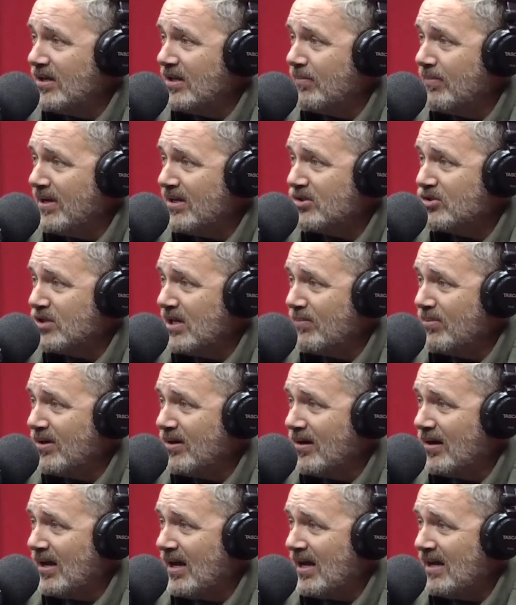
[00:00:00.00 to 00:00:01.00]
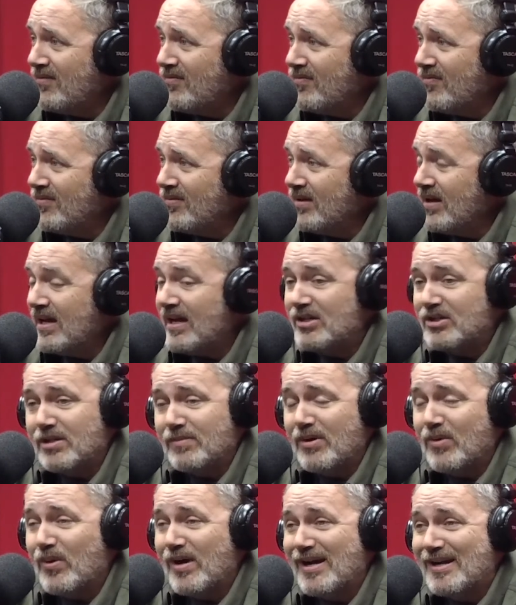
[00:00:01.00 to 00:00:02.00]
you're in the best shape of your life. I should
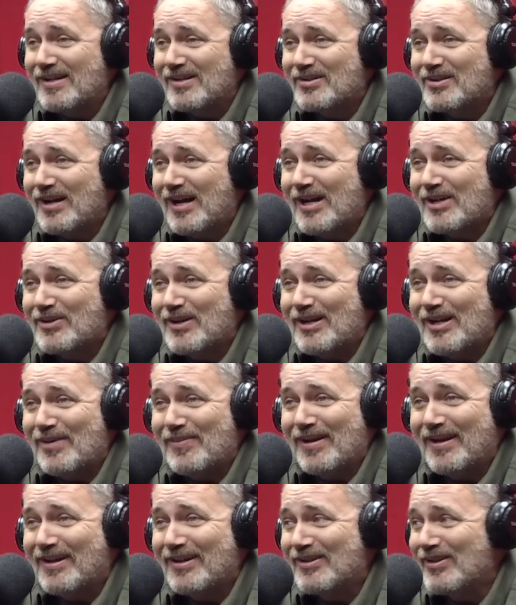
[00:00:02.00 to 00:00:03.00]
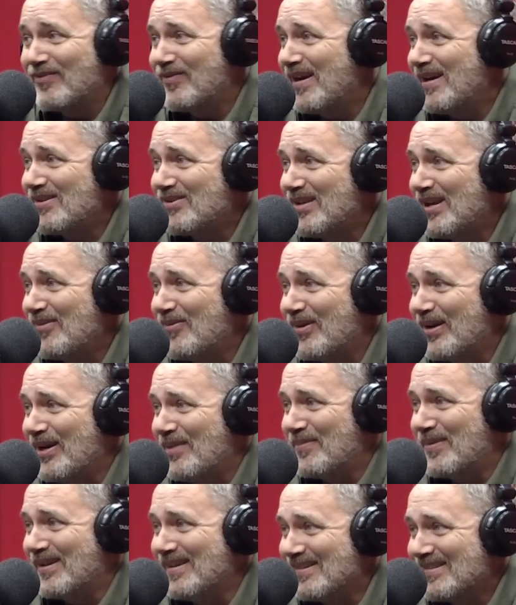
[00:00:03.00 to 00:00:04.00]
be wearing a disguise right now because if I say what
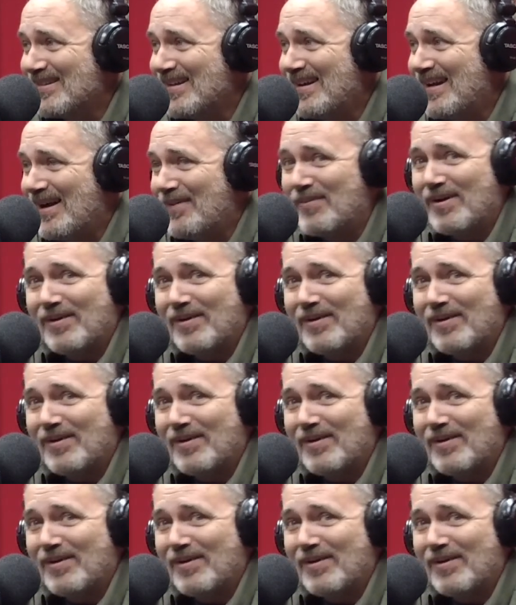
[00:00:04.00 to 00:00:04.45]
I'm going to say,